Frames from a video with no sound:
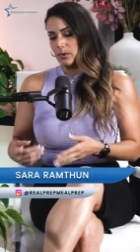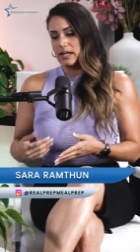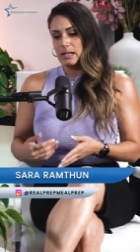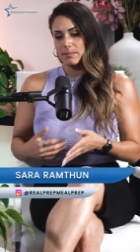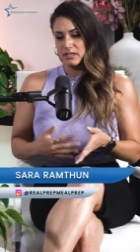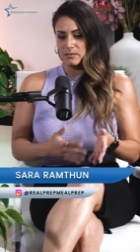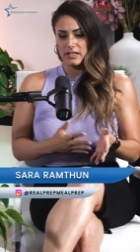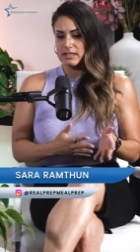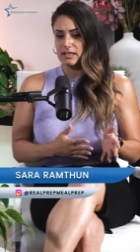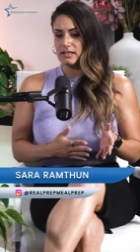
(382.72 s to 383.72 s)
what happens when
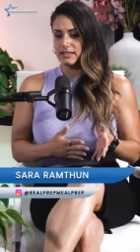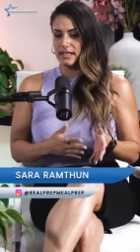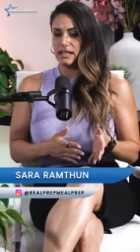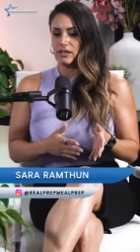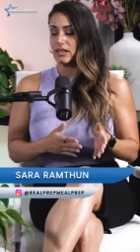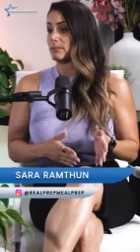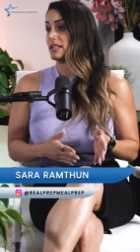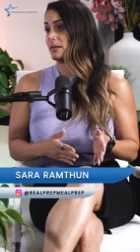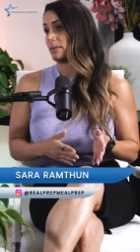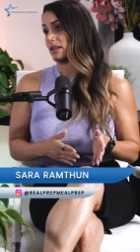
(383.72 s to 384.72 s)
I sit on the scale and I'm
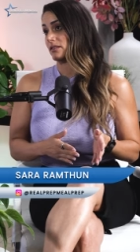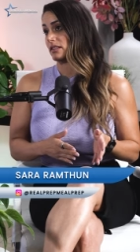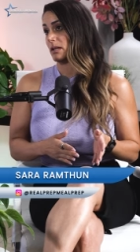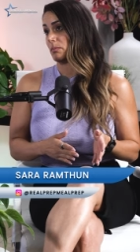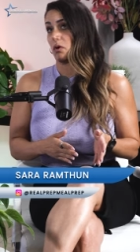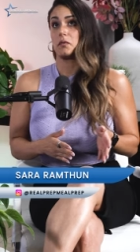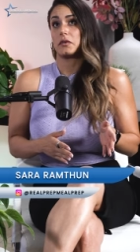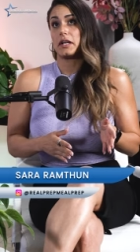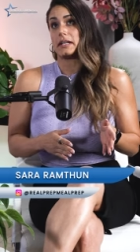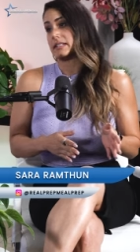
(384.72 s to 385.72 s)
10 pounds up
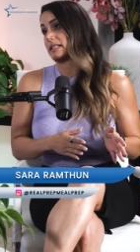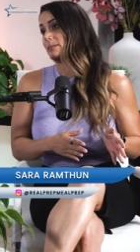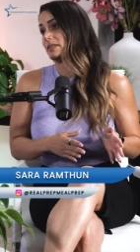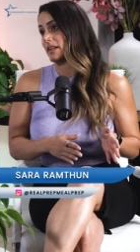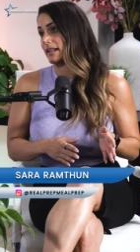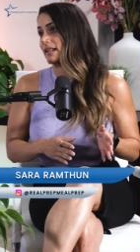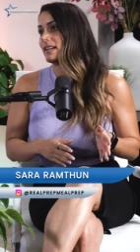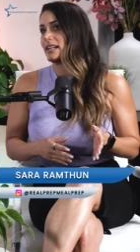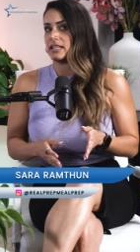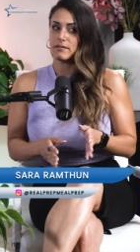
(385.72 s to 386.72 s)
overnight, it seems like,
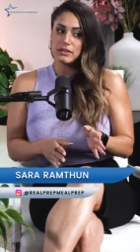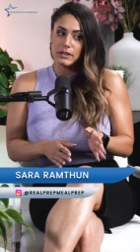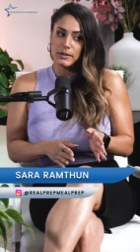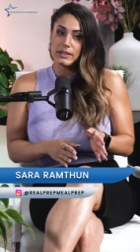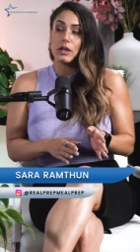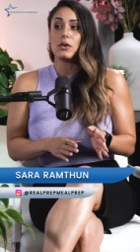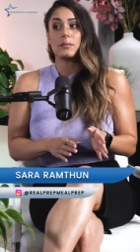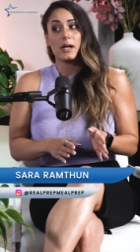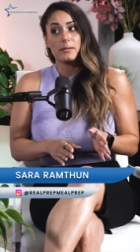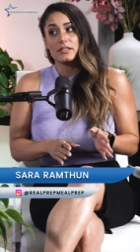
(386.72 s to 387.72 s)
even though I know
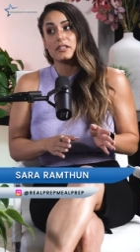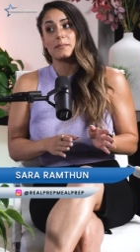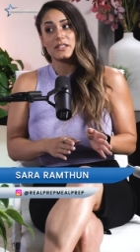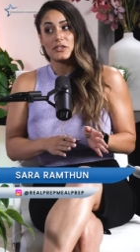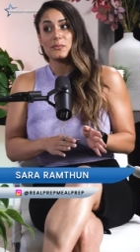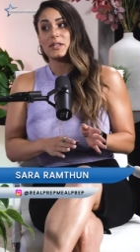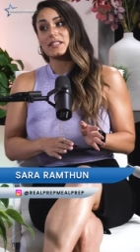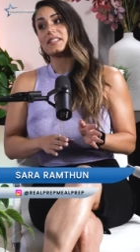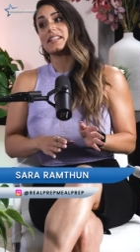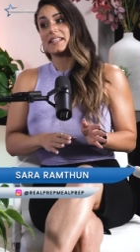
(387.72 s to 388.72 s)
it probably took me two
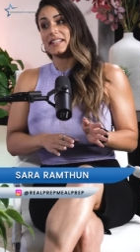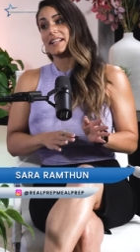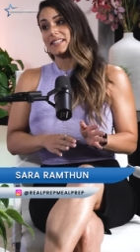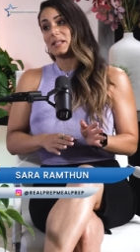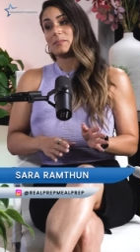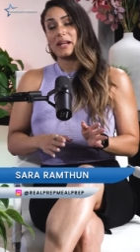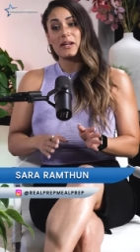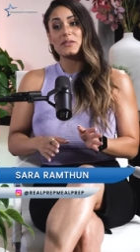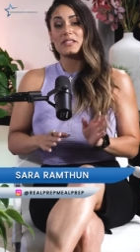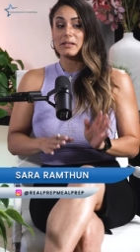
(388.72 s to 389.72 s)
months to get that mm -hmm. 10 mm-hmm.
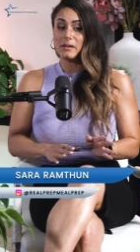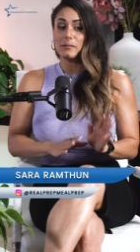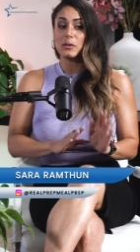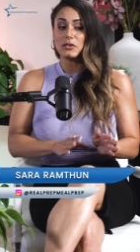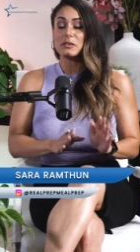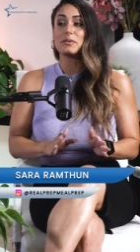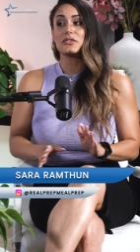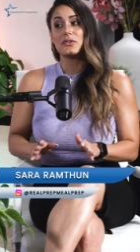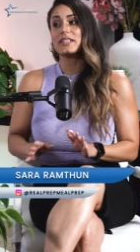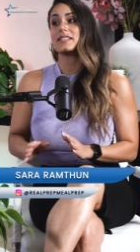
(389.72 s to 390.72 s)
pounds and the
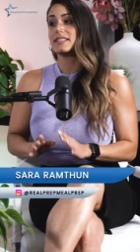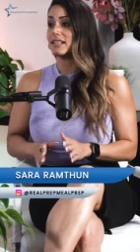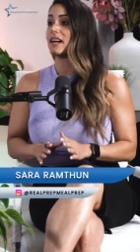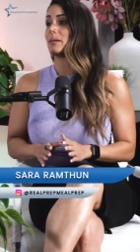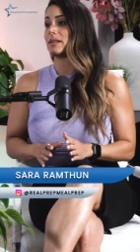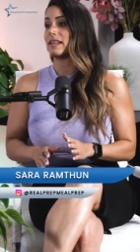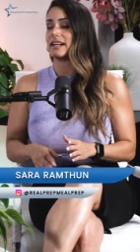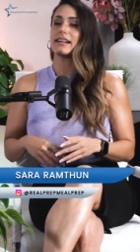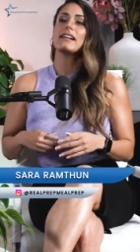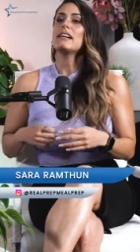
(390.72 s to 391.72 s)
multiple choices that got me
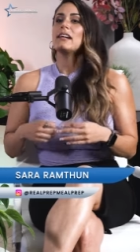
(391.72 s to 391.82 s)
there.